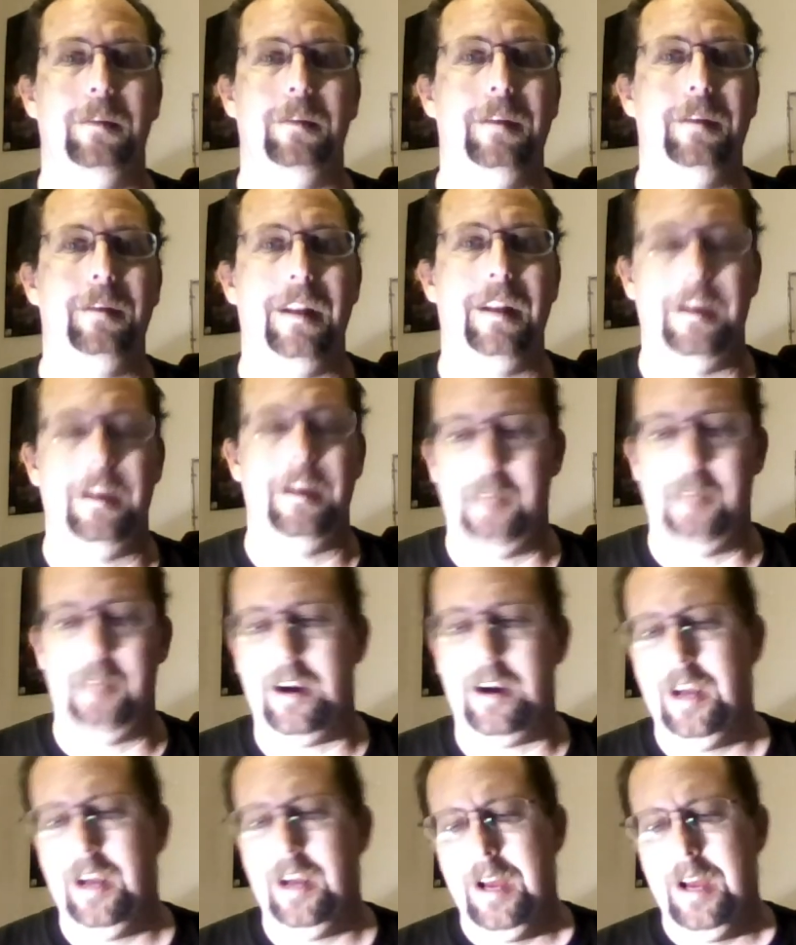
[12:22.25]
I did very
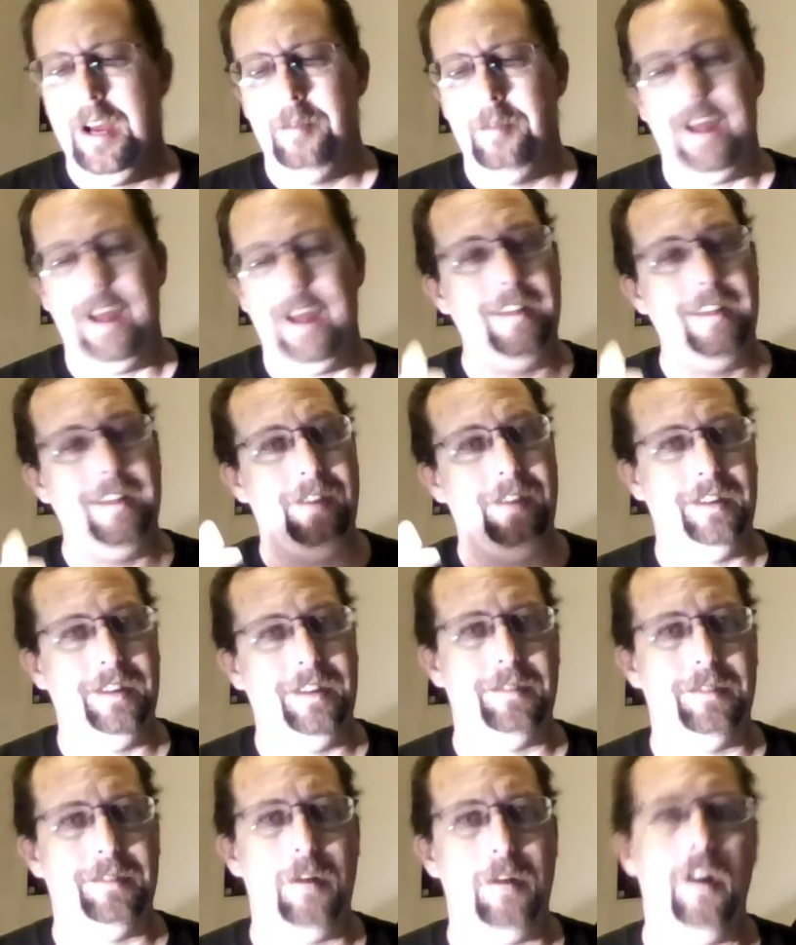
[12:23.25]
small. I used it on a
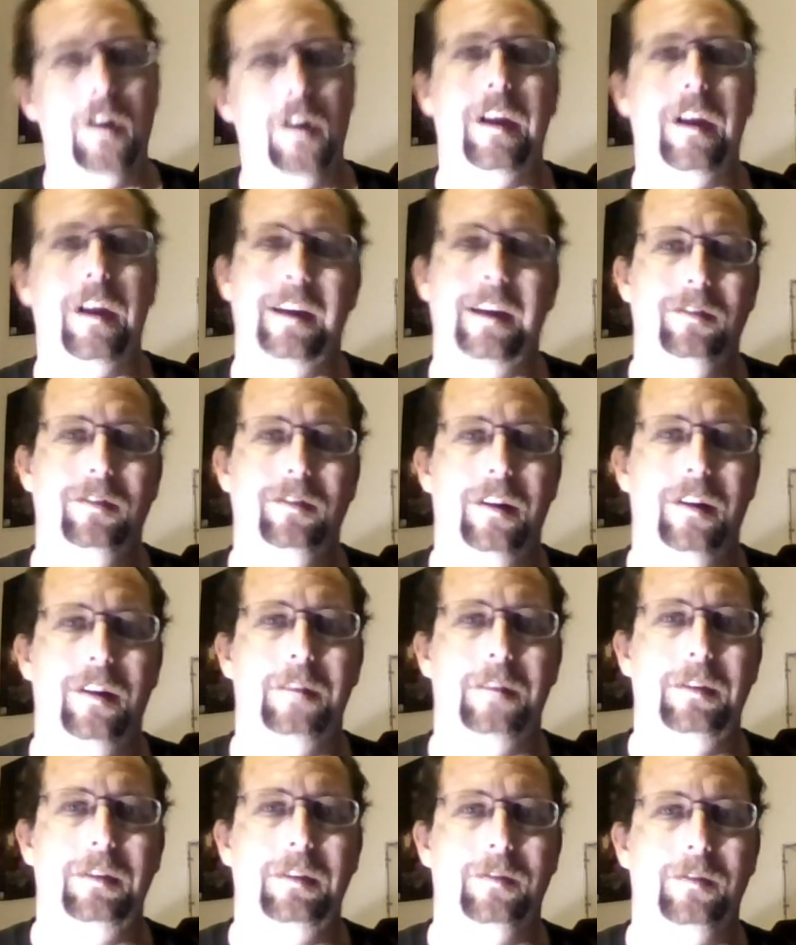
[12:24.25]
piece of wood that I had
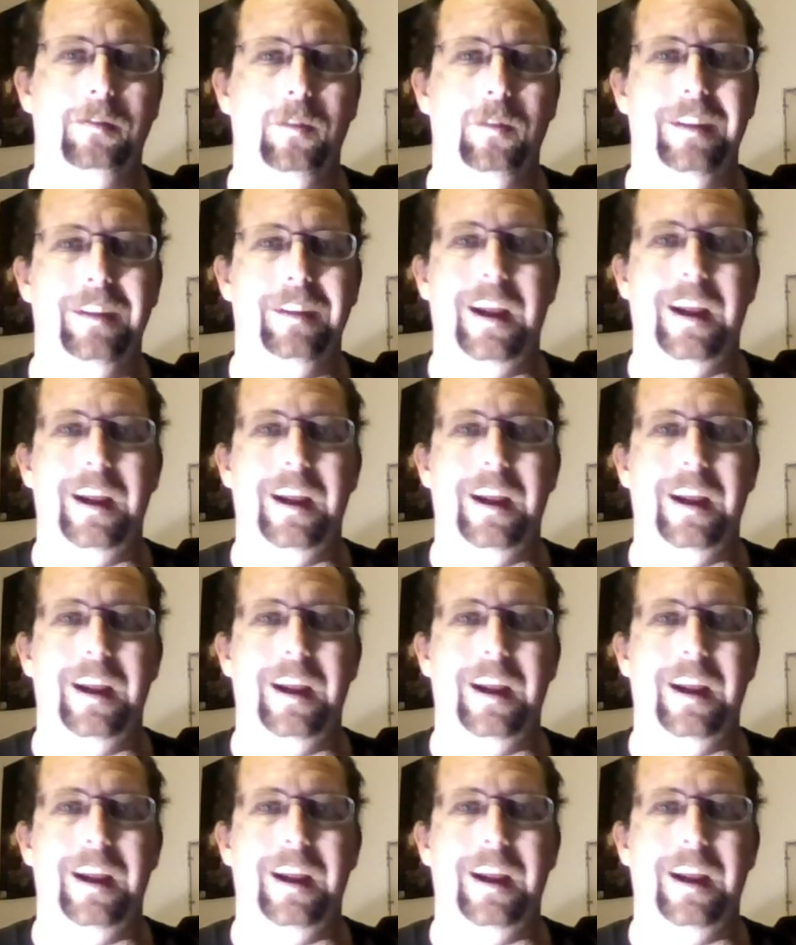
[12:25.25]
left over.